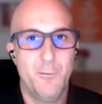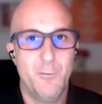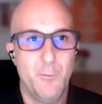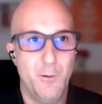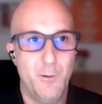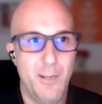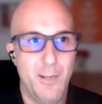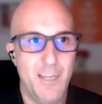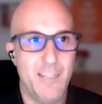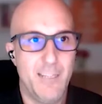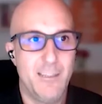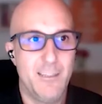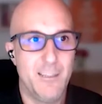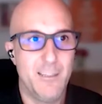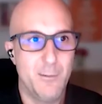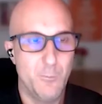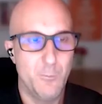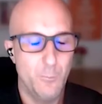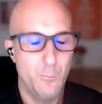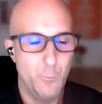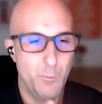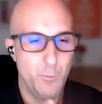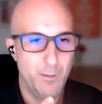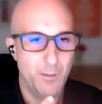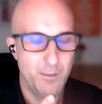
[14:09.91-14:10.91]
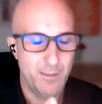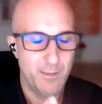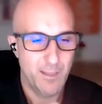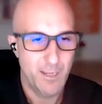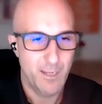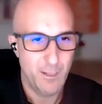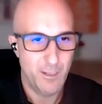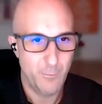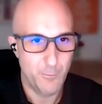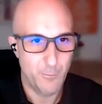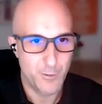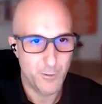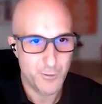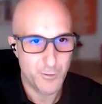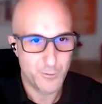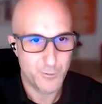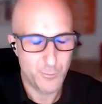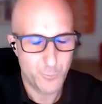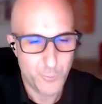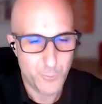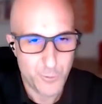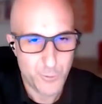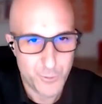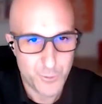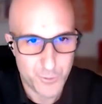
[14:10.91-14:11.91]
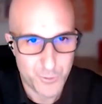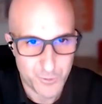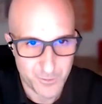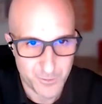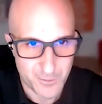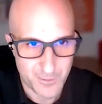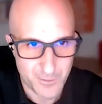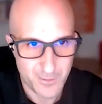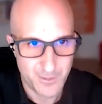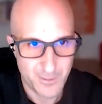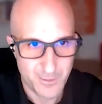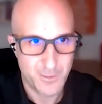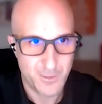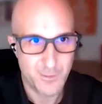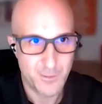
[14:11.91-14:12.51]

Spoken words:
related with our solution.